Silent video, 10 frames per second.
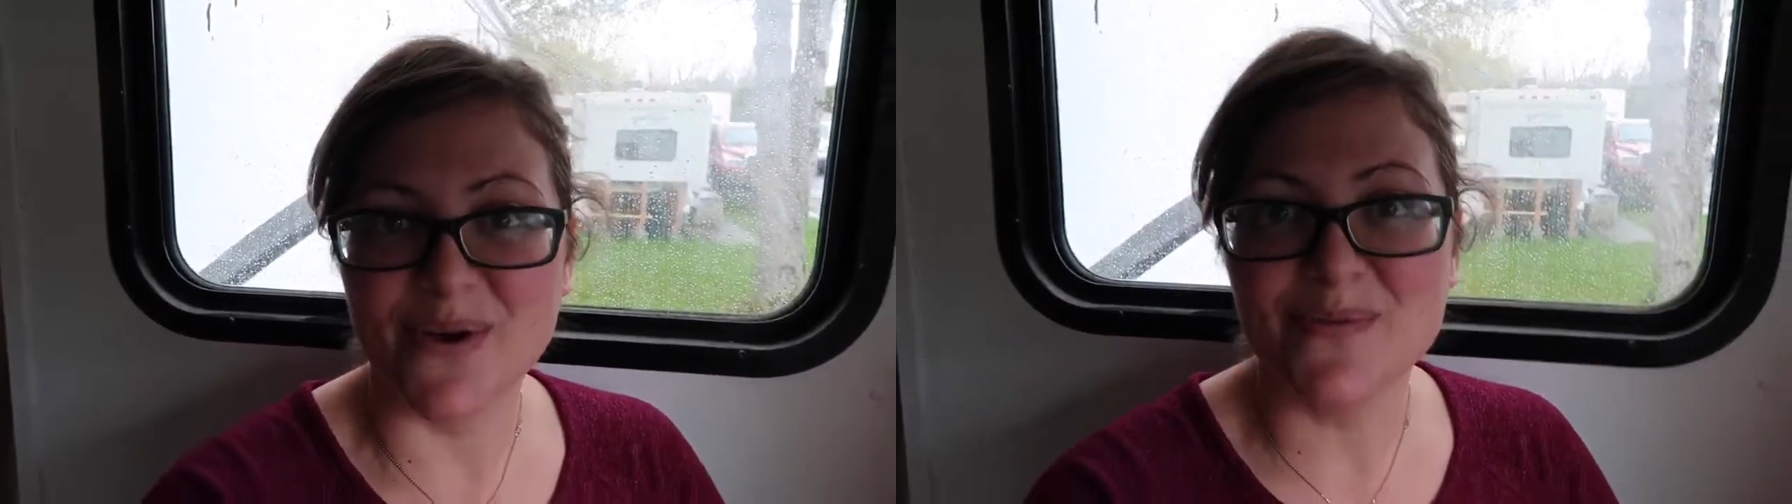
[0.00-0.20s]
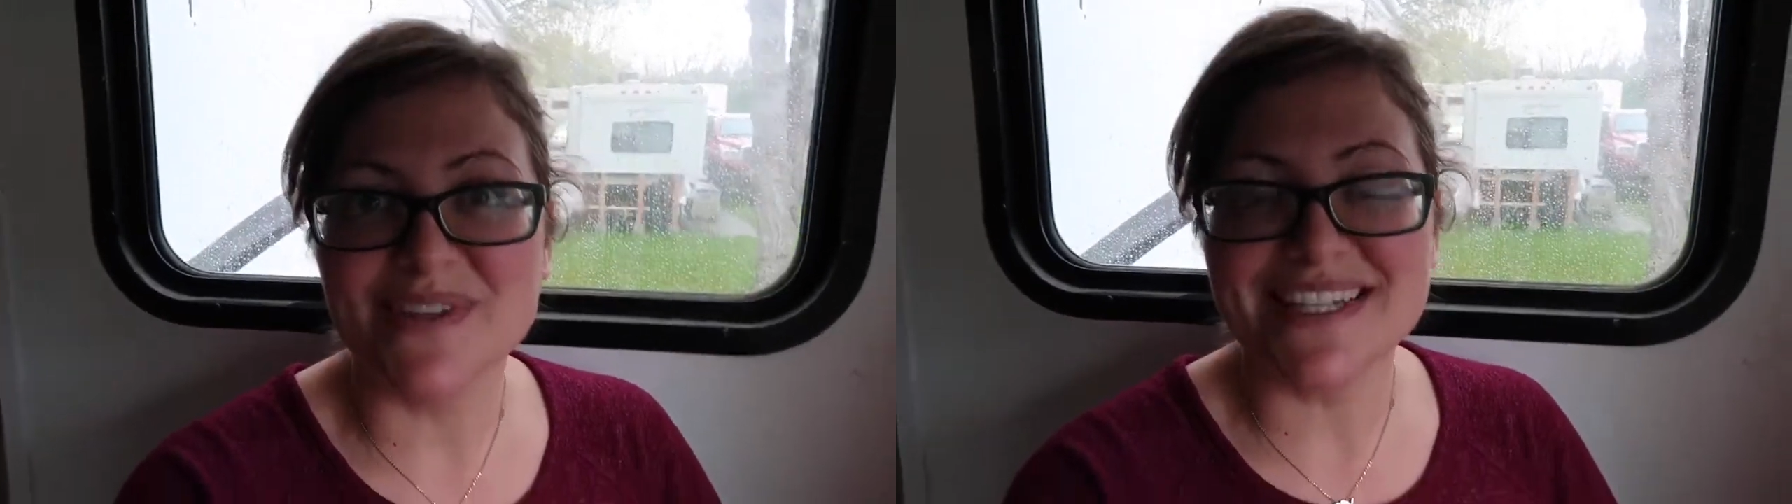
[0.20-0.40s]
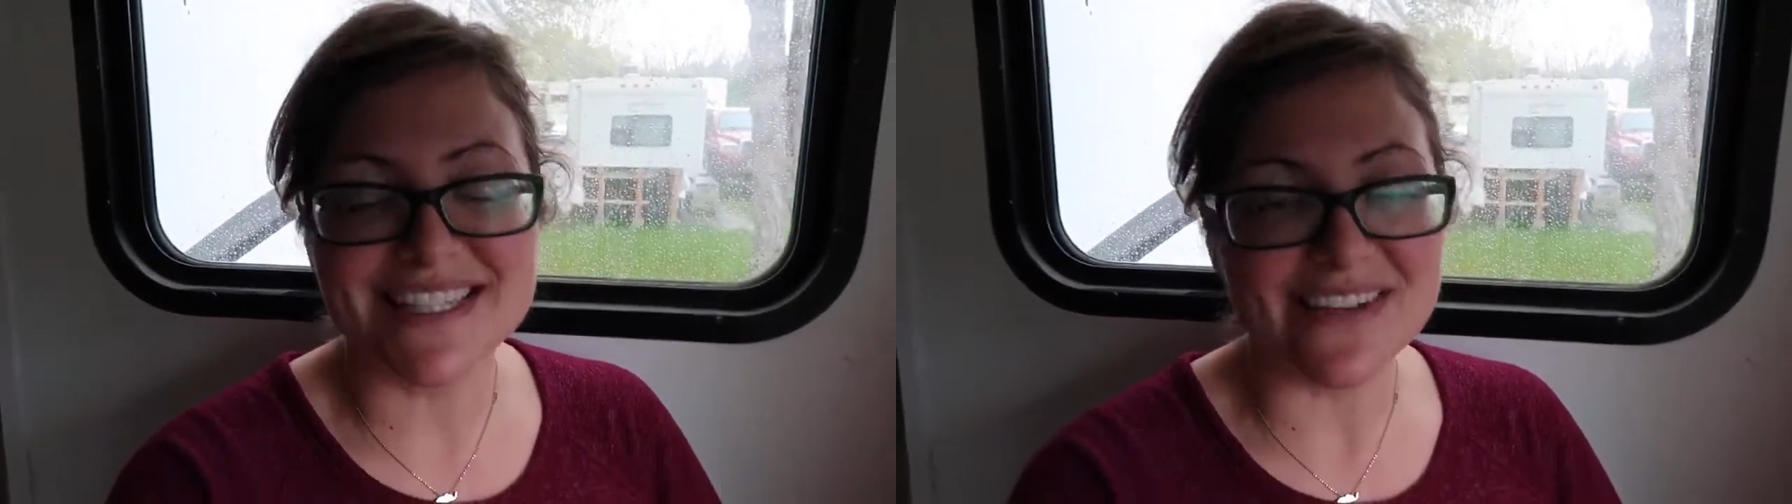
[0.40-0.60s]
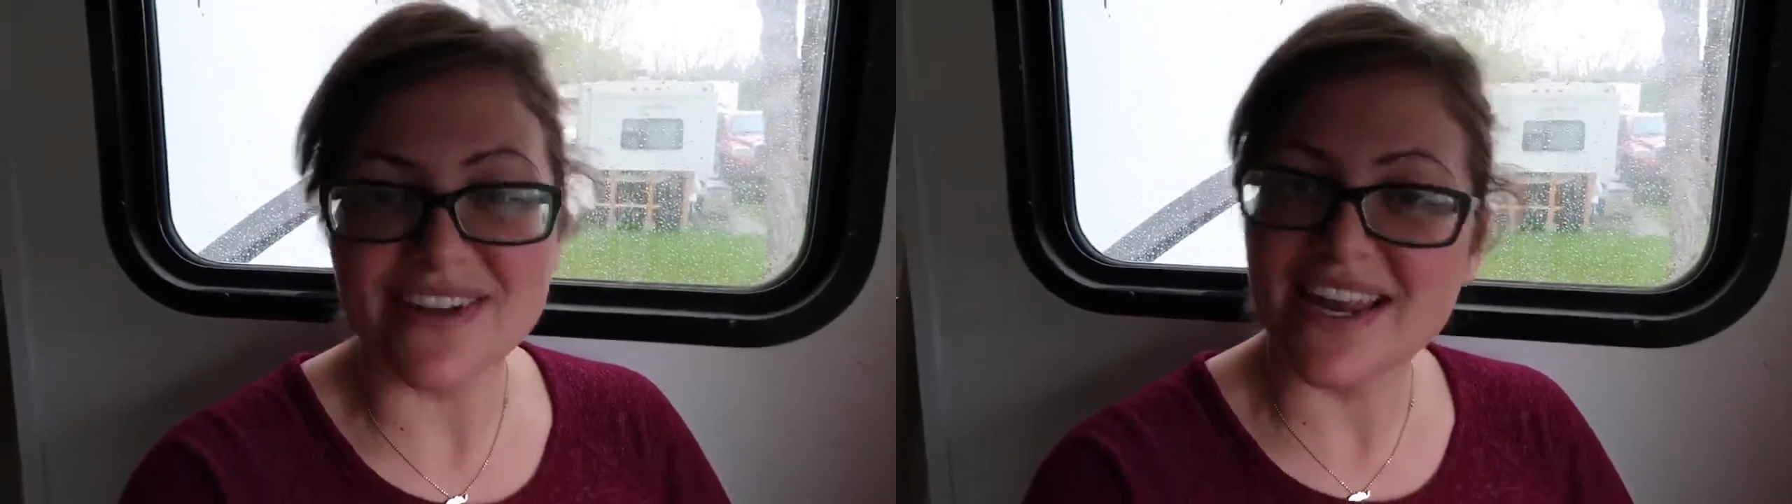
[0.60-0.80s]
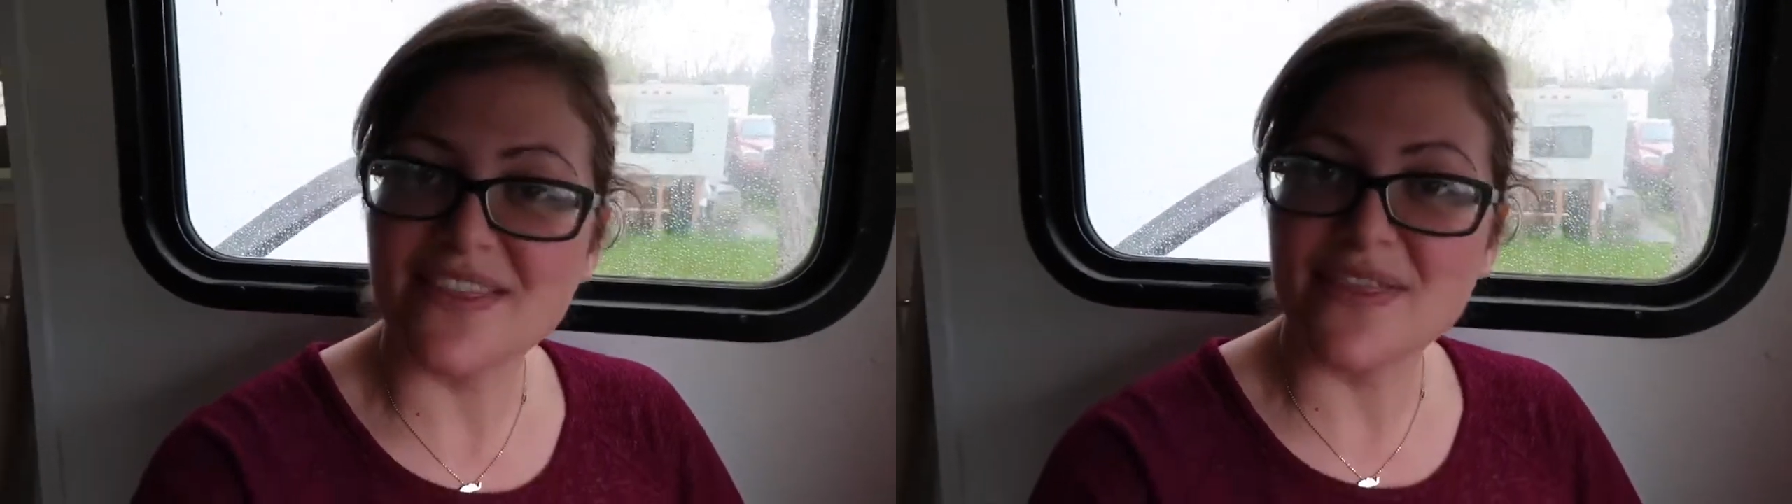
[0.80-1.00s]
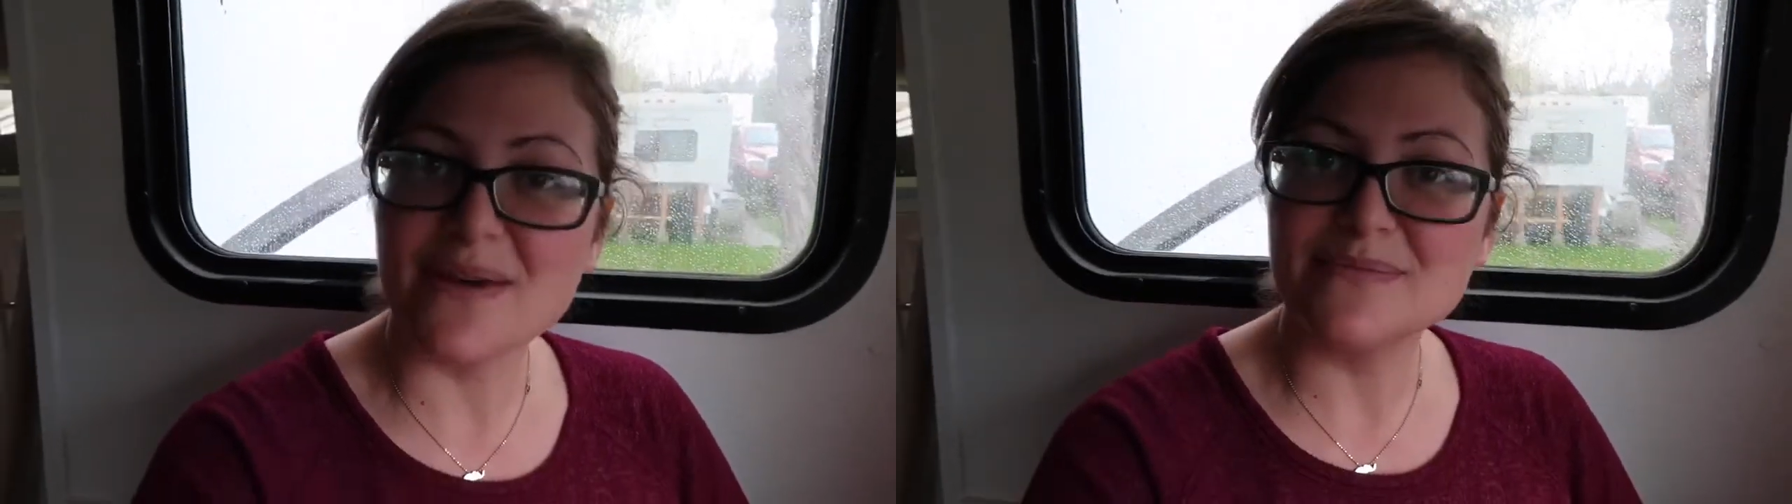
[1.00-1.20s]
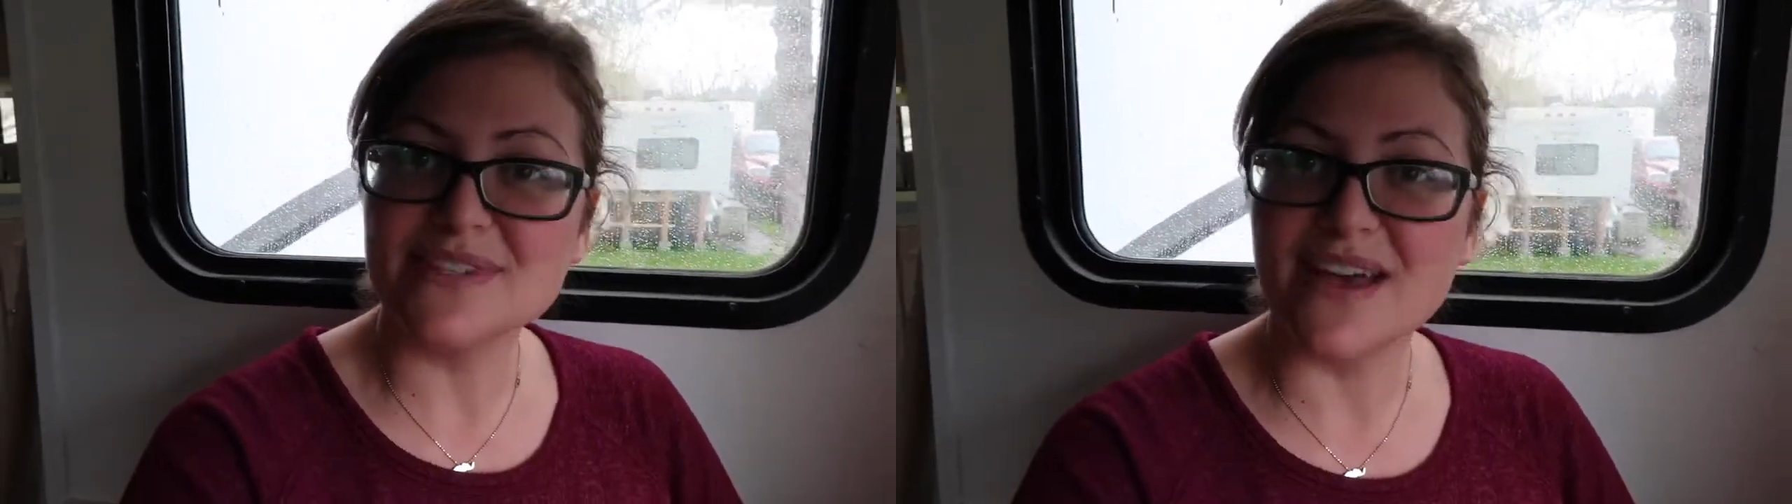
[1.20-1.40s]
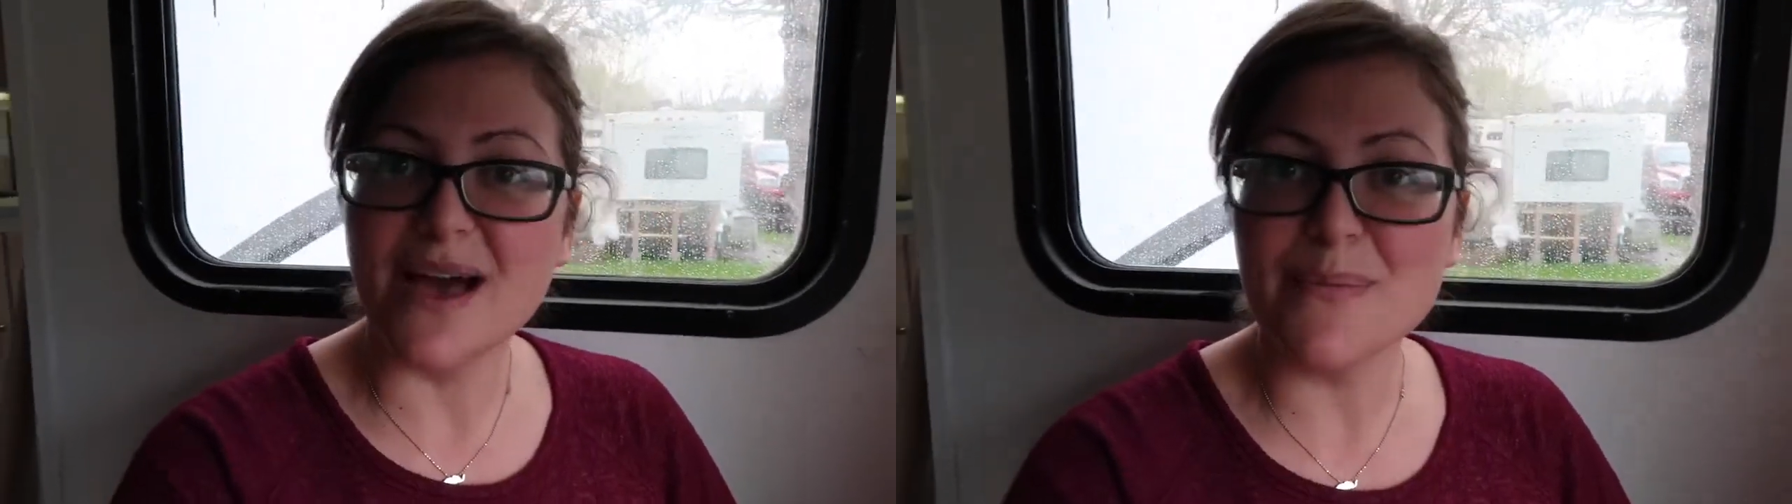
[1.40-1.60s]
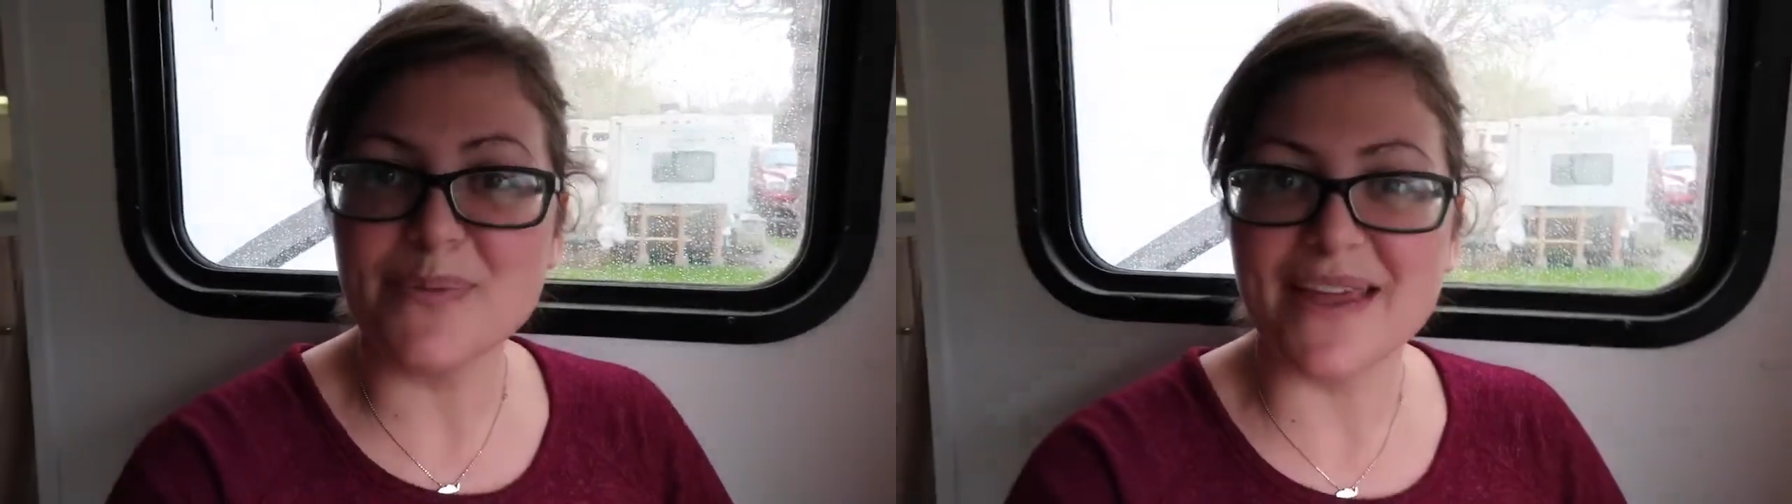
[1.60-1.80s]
Please give it a thumbs up